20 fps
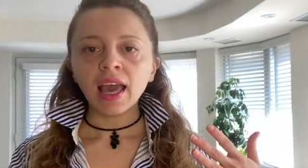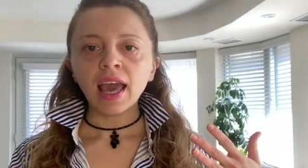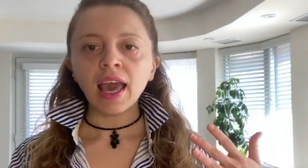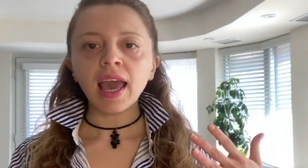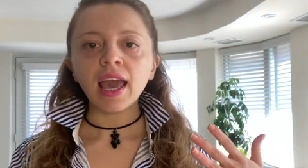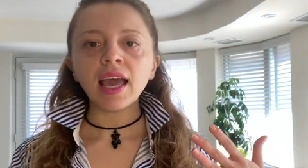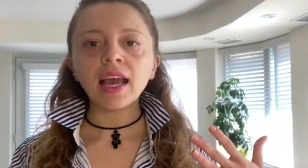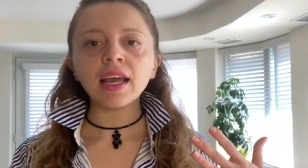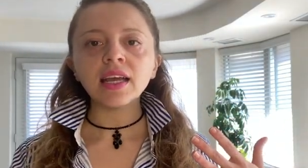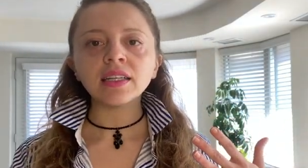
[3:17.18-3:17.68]

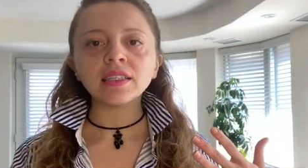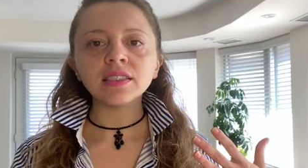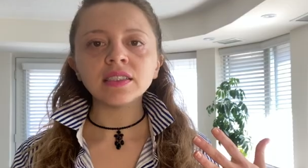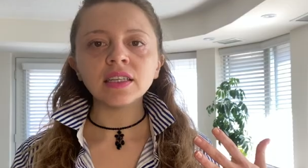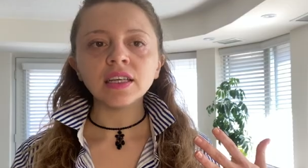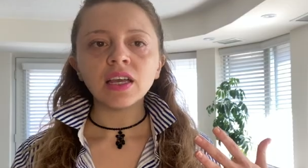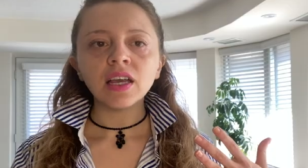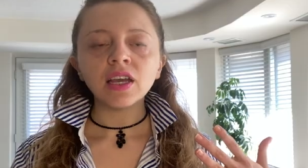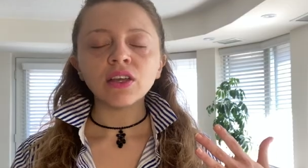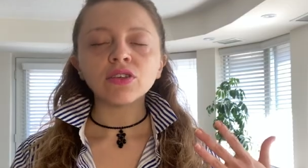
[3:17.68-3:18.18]
And
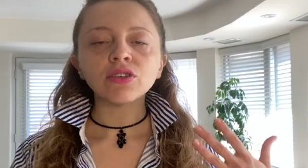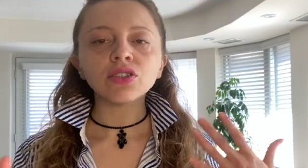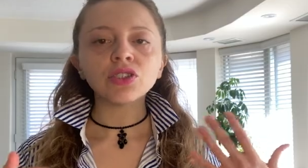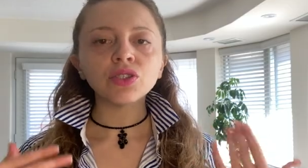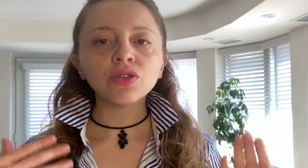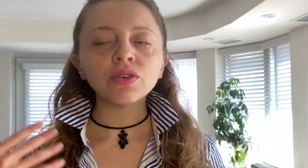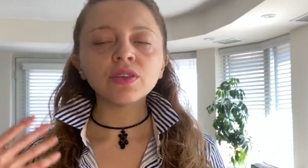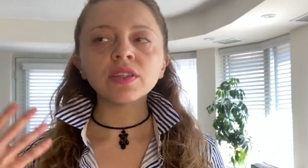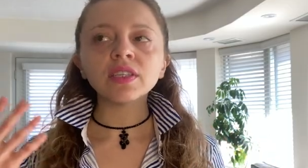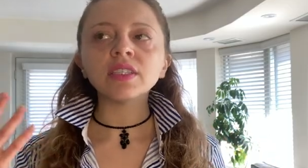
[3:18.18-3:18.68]
you're
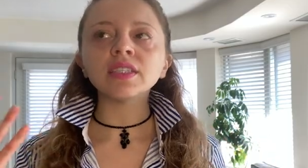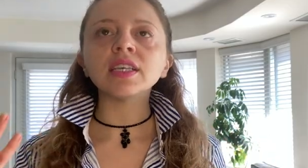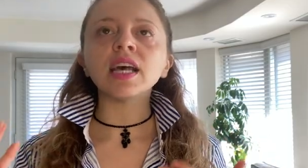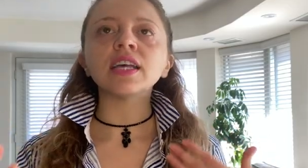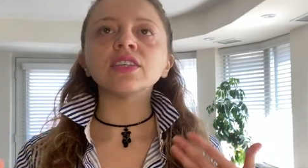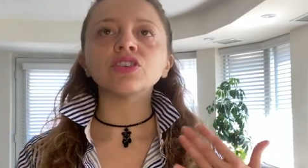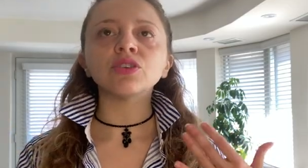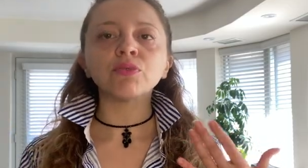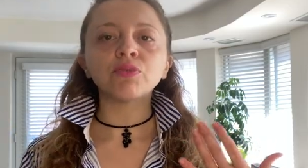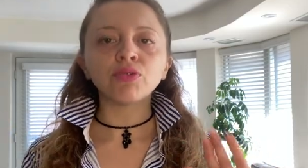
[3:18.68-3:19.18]
doing this
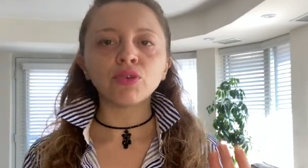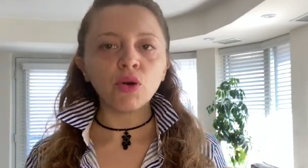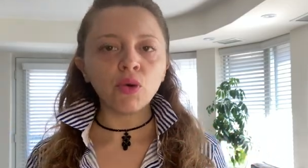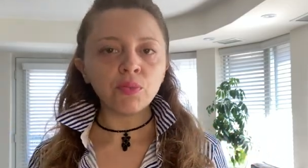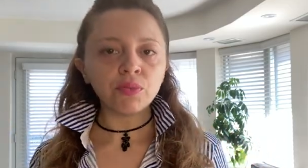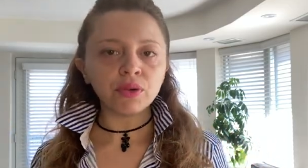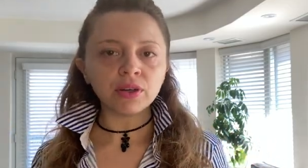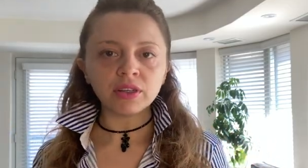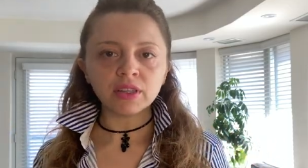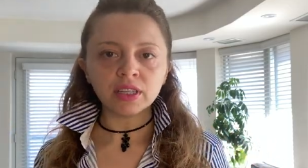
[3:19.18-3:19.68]
as
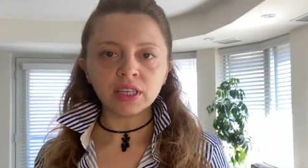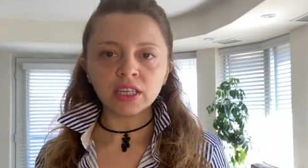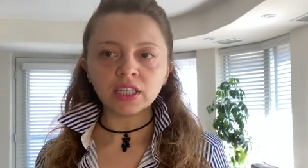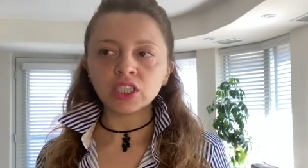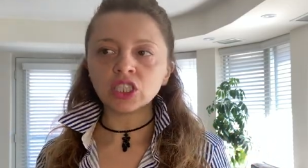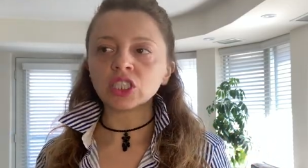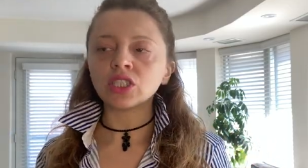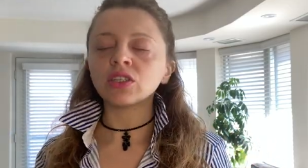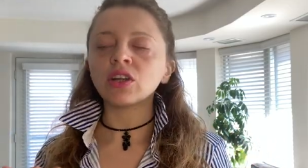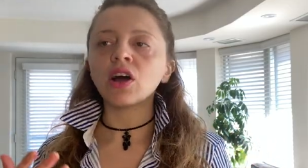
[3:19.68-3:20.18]
appropriately.
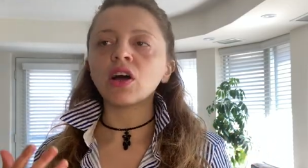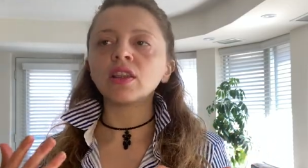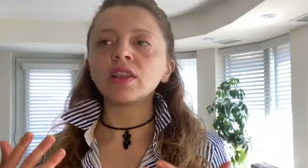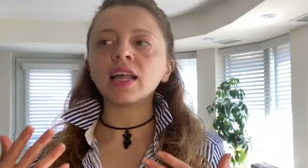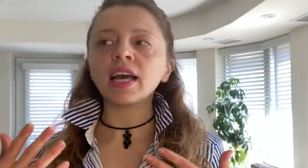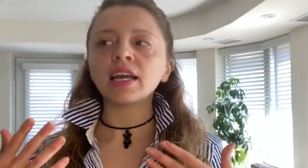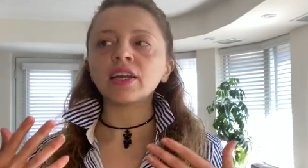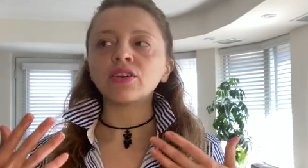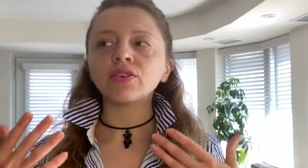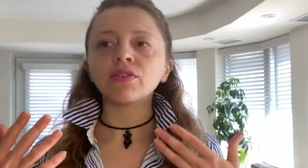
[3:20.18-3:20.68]
It's not
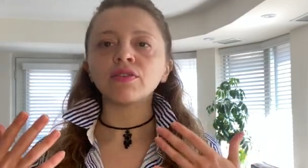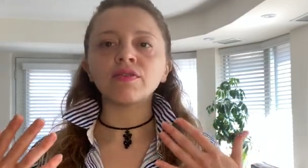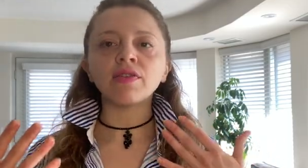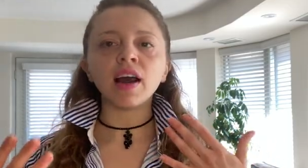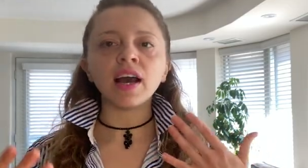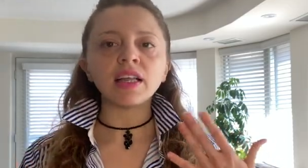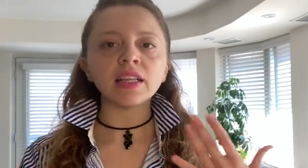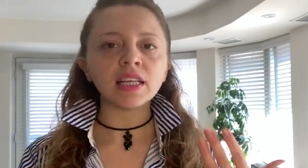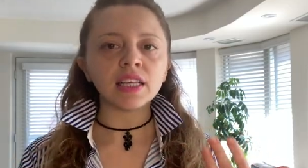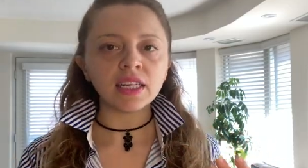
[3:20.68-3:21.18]
like you're
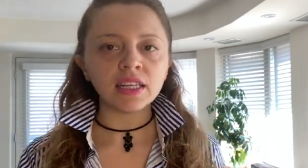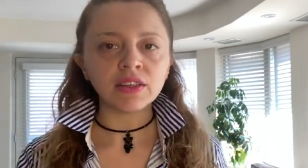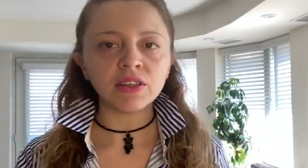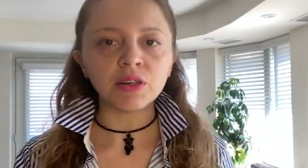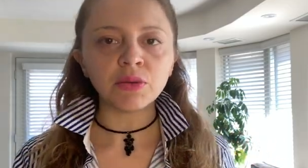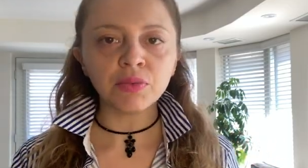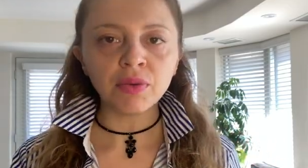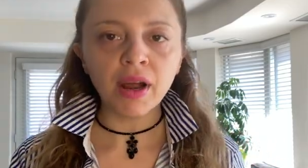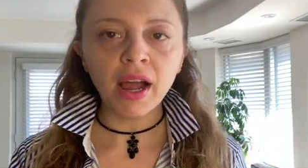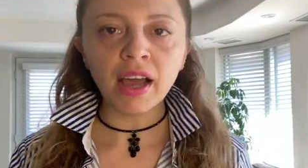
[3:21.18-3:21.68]
violating
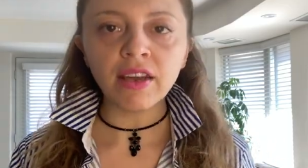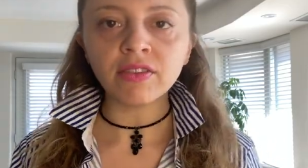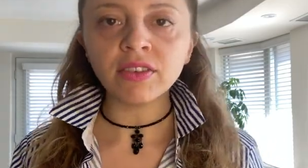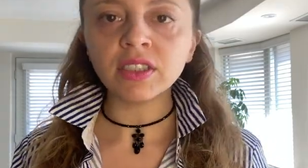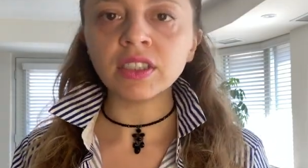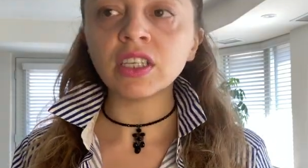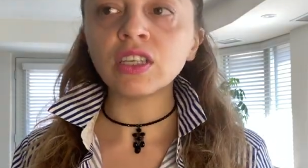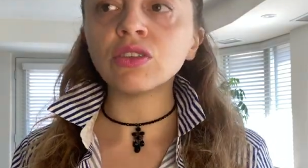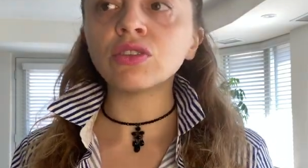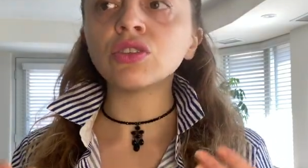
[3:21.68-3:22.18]
their
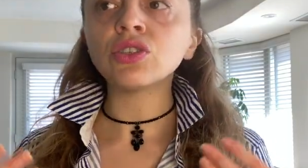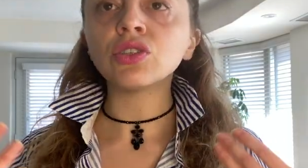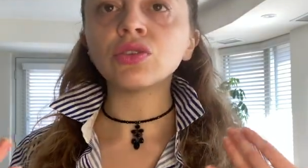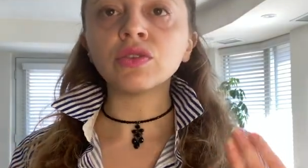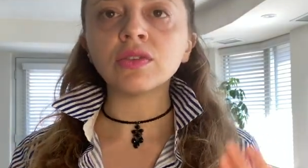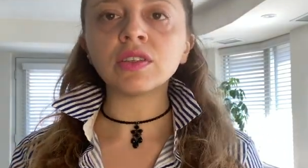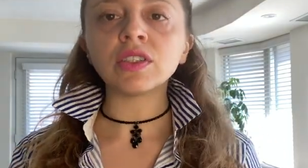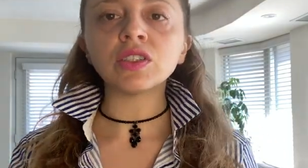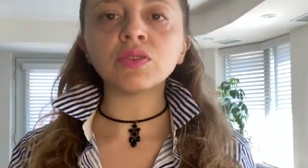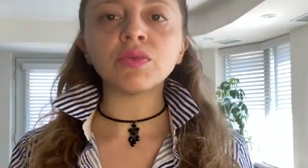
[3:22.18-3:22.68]
privacy. You're
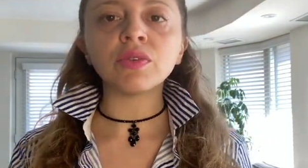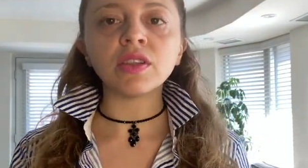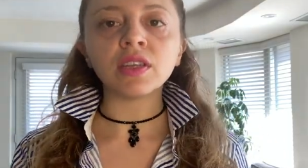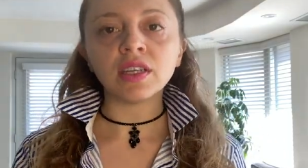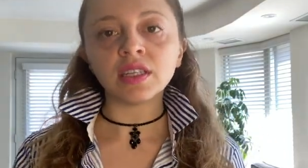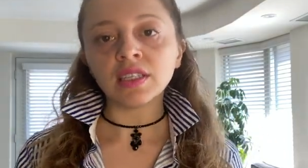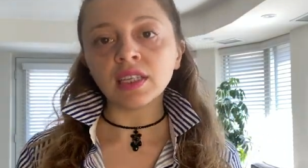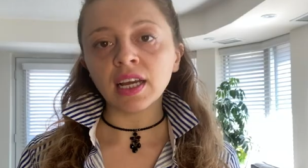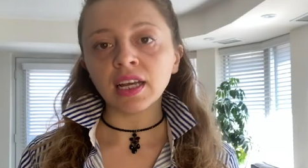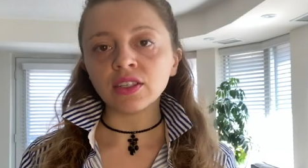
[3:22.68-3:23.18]
doing this with the
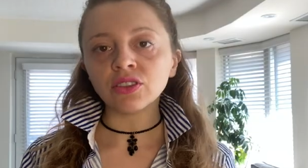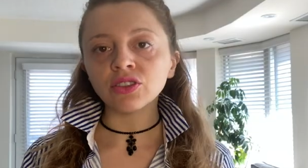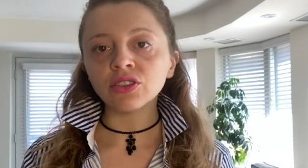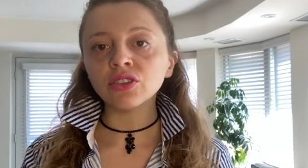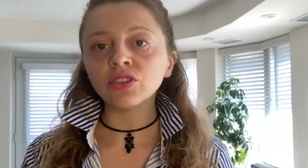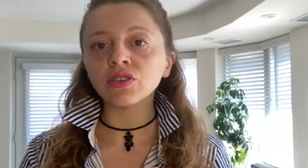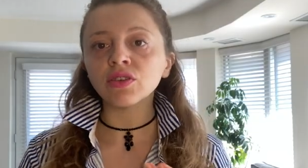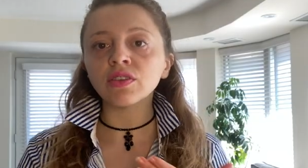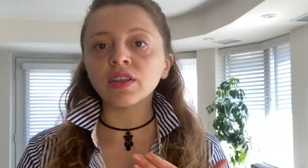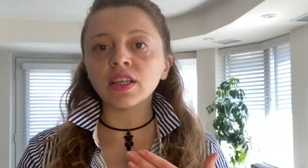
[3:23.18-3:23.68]

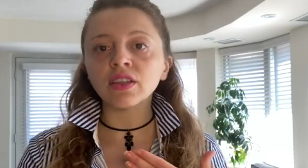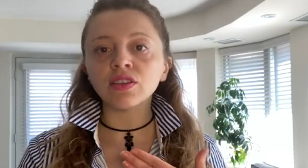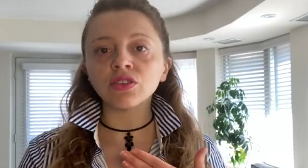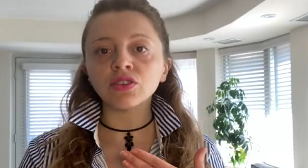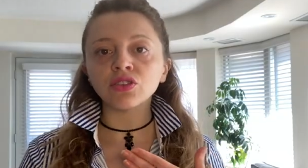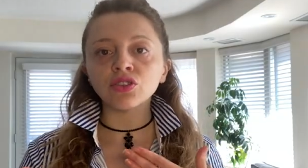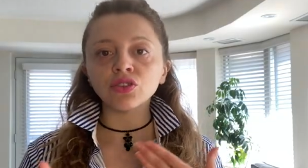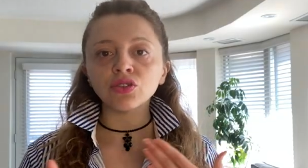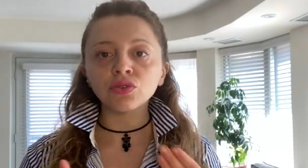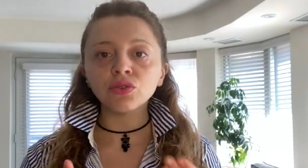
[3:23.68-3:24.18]
intention so that the
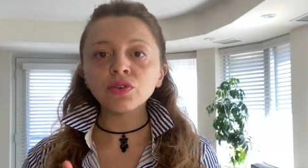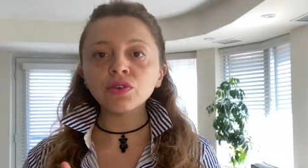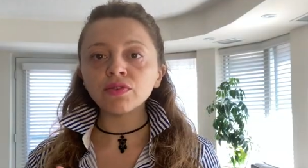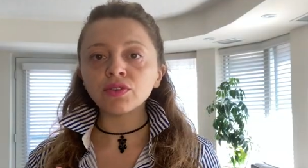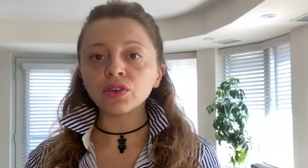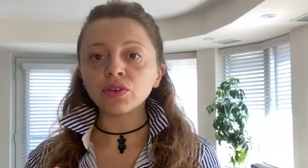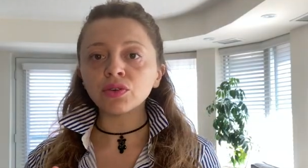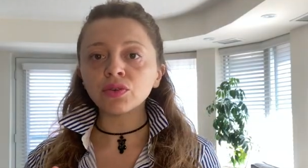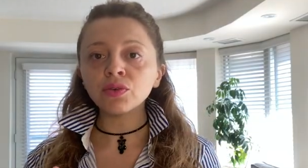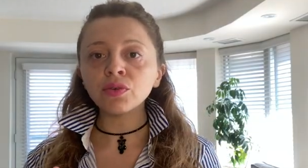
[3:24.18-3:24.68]
two of
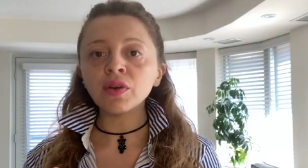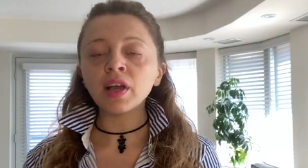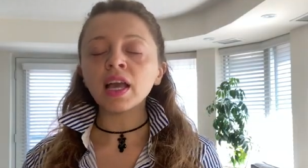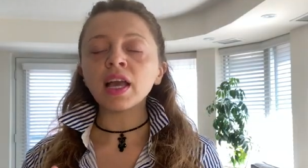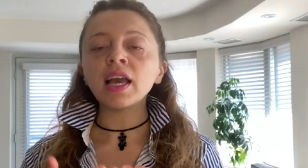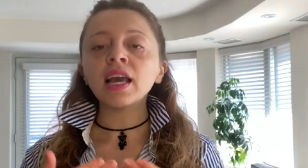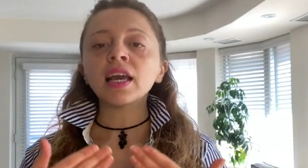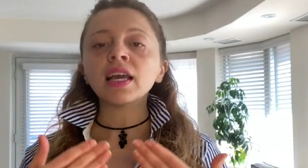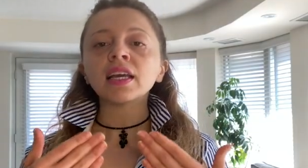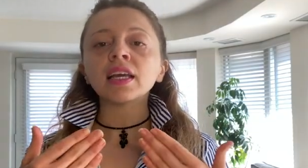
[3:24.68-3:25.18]
you
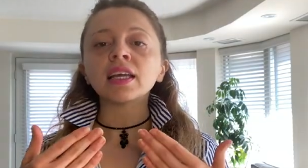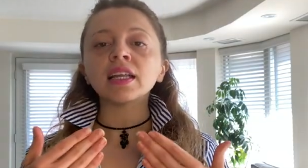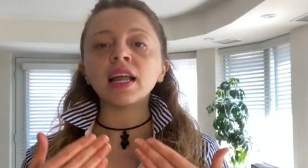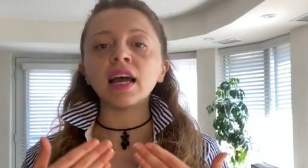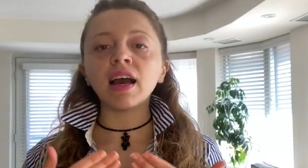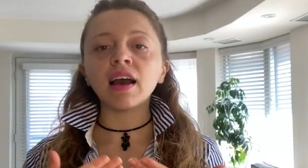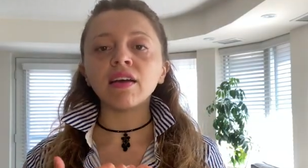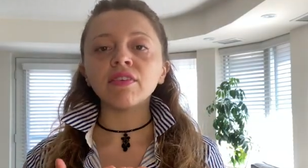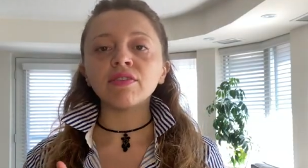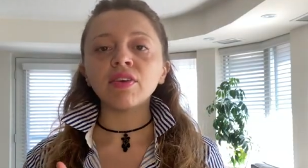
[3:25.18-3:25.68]
can
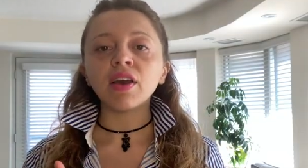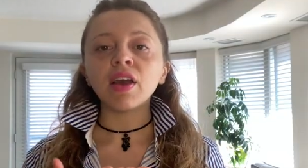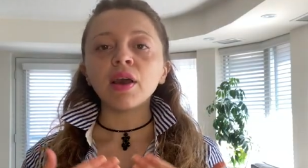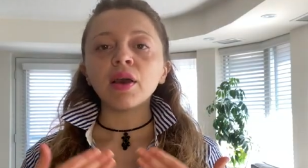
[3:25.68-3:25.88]
have